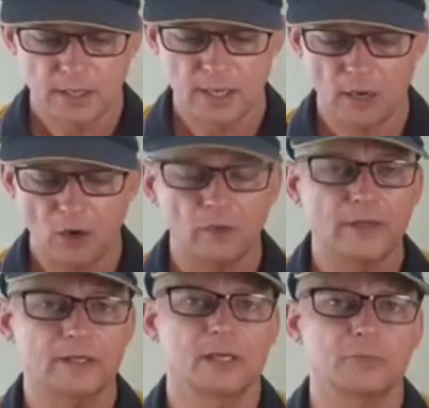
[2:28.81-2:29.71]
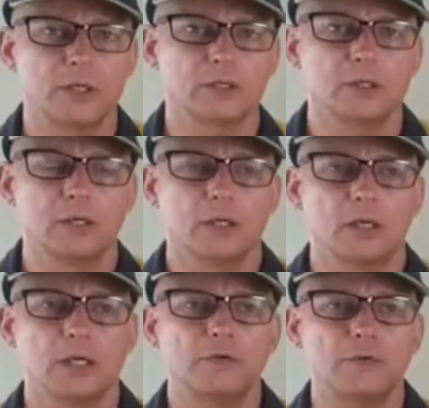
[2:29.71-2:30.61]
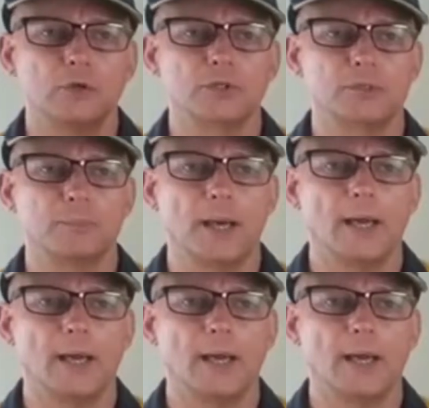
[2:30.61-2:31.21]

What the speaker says: Now, on that subject, if you were to